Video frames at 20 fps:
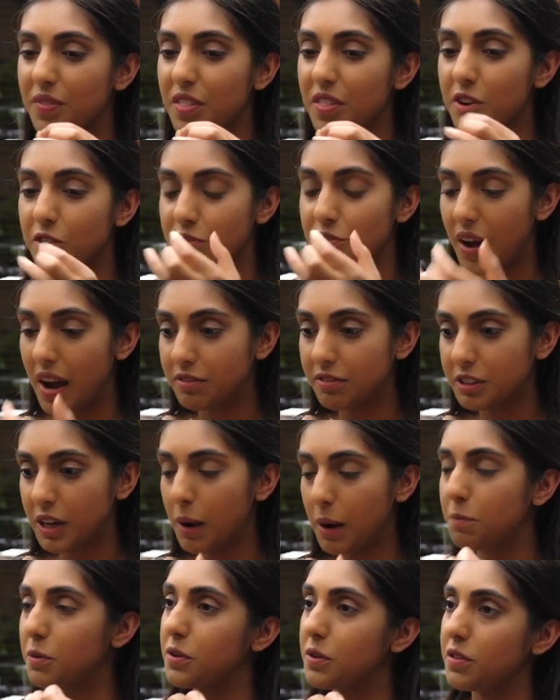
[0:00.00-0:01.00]
There's 5
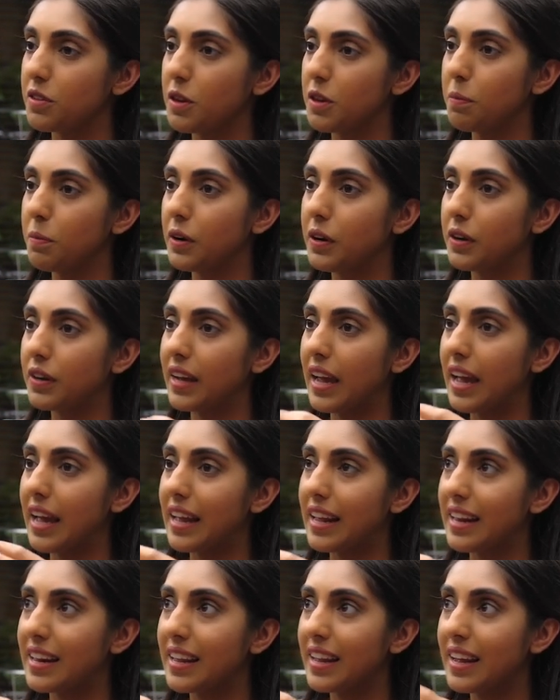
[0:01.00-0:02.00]
chapters in the book,
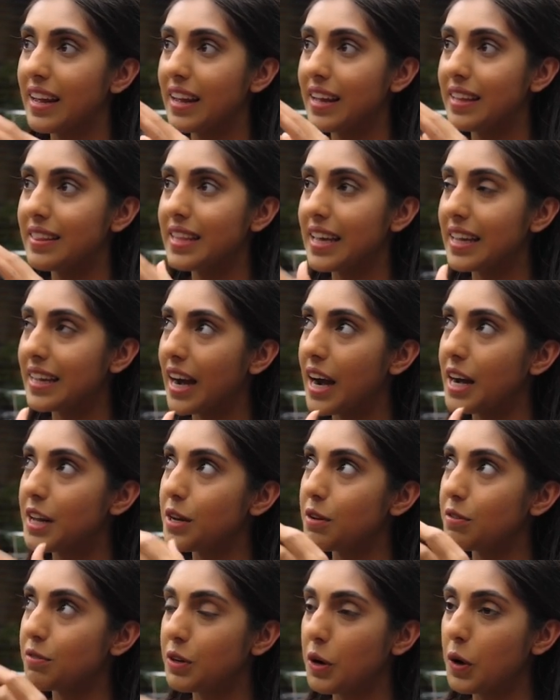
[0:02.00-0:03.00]
and they
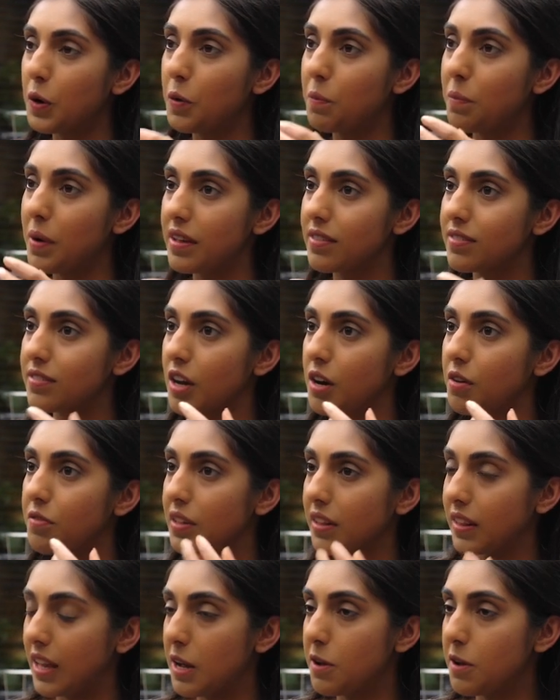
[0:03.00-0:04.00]
kind of go based off
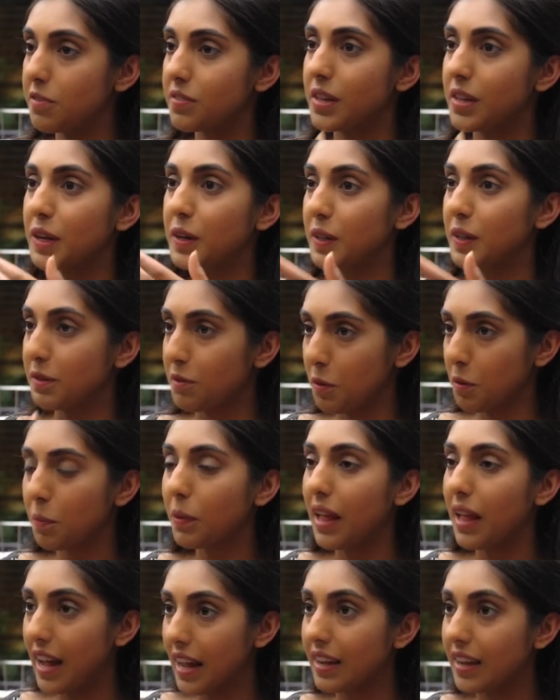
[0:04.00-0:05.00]
the life cycle of a
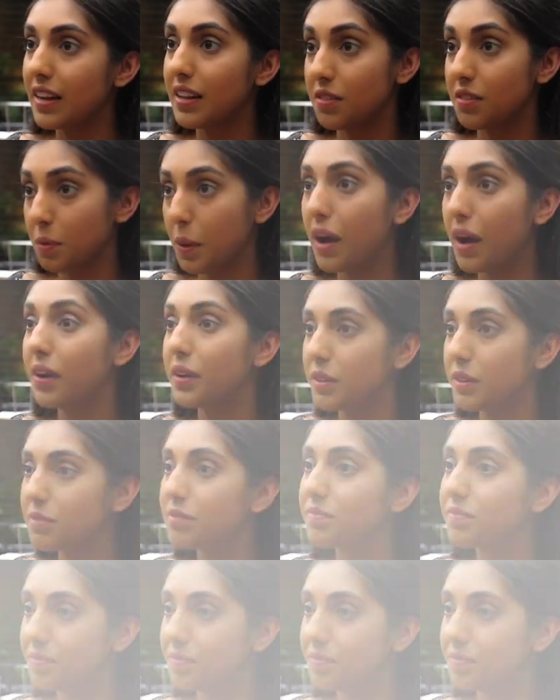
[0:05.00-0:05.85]
plant as well.